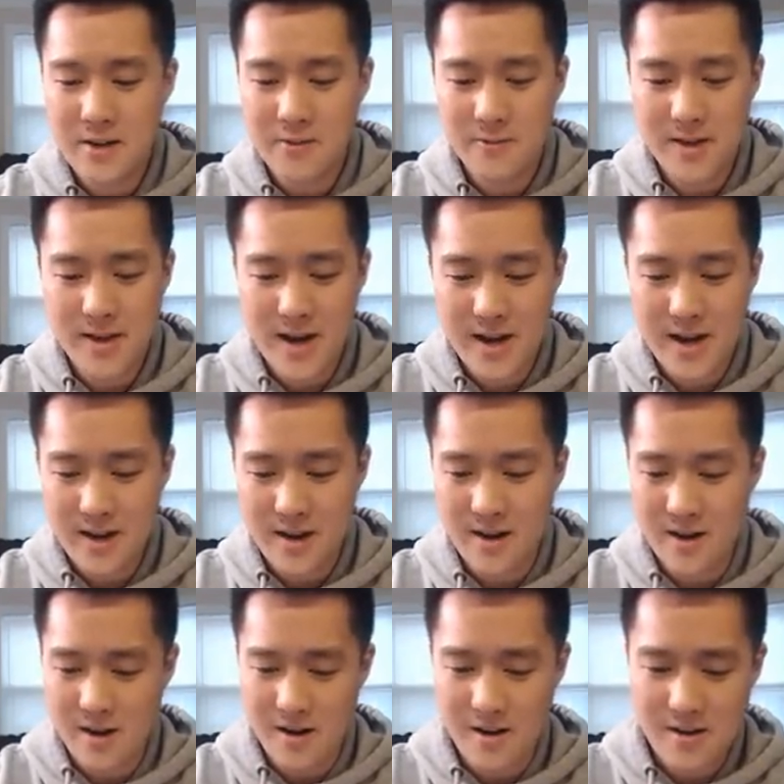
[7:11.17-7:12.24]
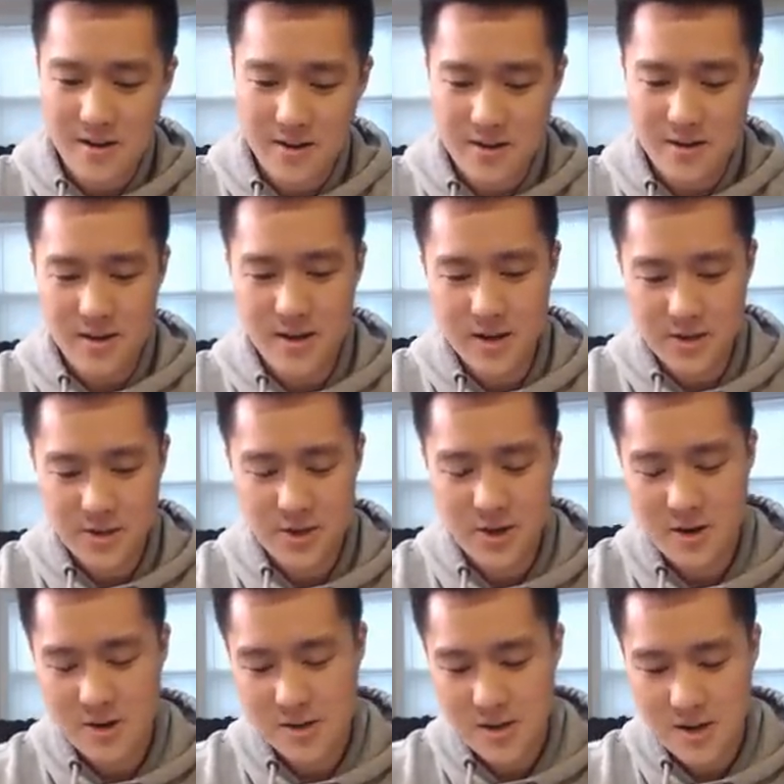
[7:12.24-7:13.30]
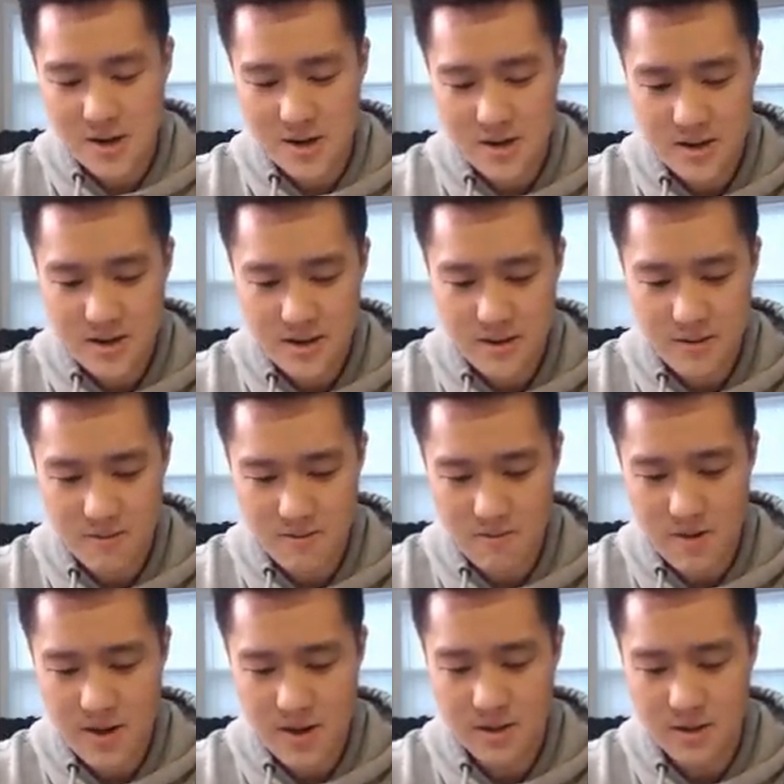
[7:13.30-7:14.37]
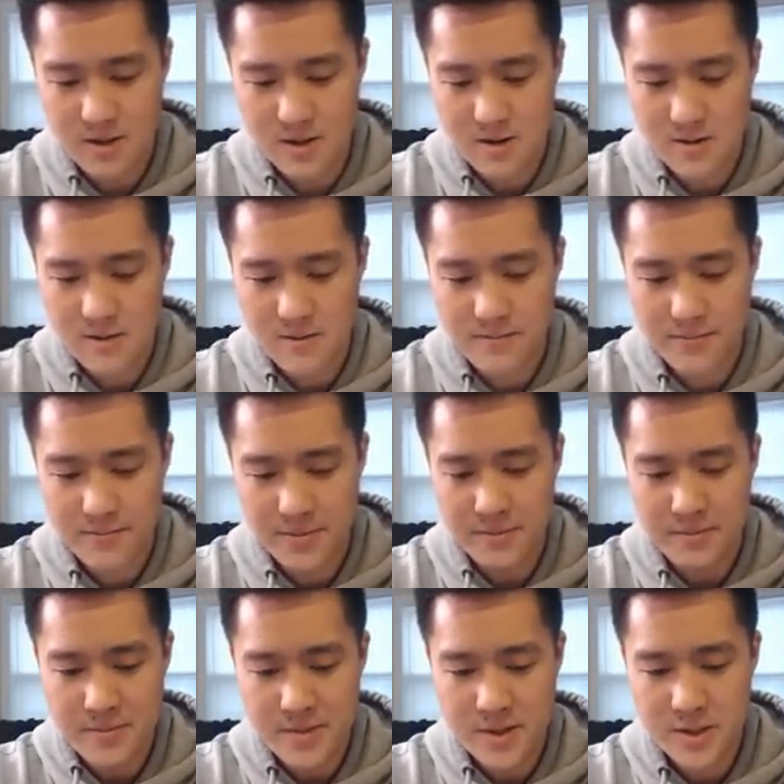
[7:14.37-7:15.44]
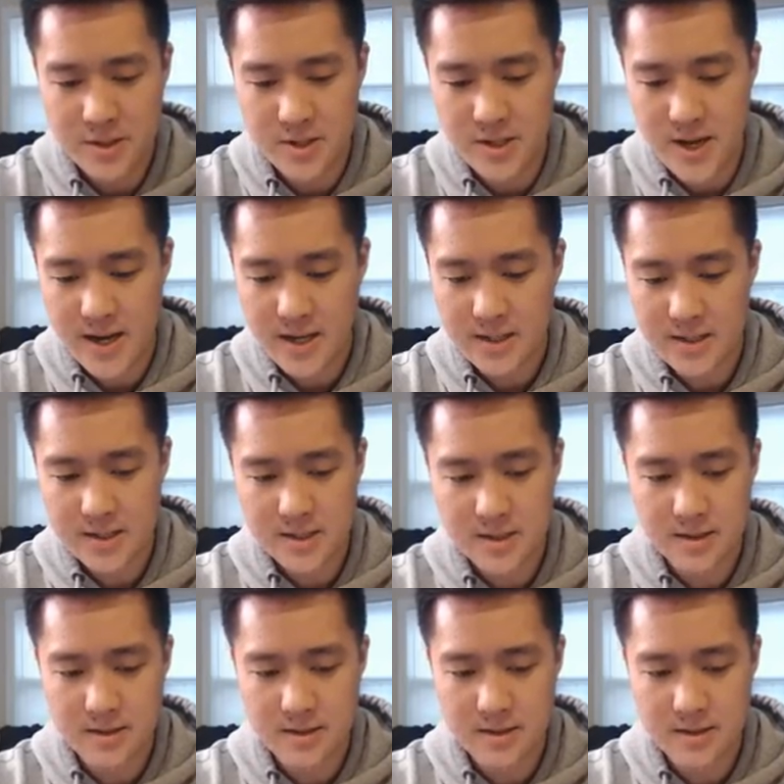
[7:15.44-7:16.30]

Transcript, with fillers: We got our Charizard regular GX.